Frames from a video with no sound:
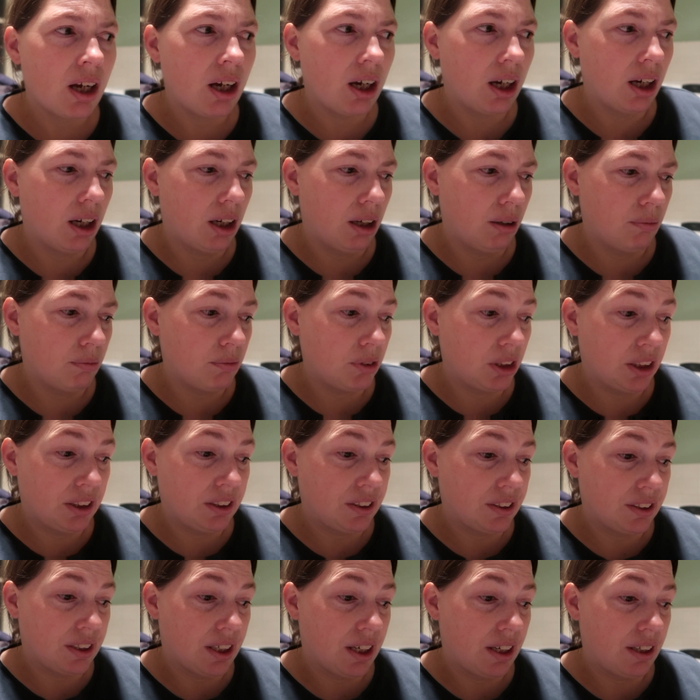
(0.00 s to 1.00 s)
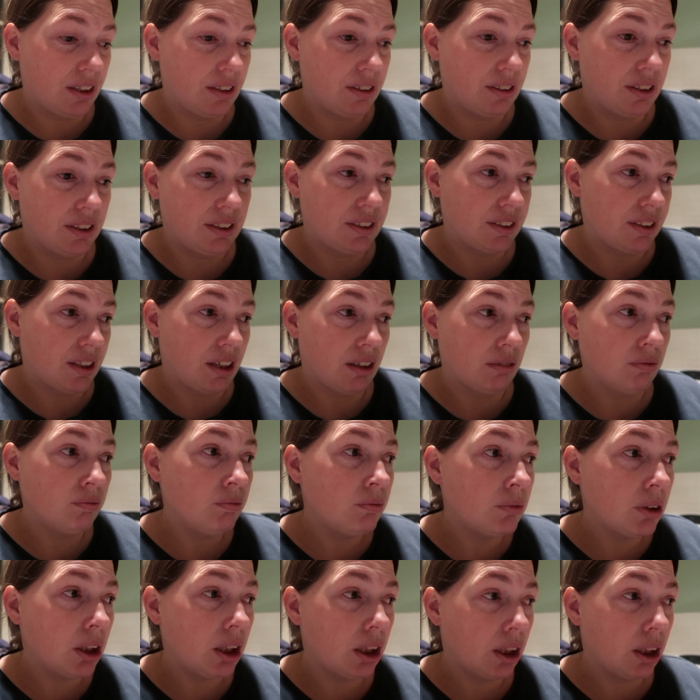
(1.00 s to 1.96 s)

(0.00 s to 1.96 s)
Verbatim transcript: Um, and today there's none.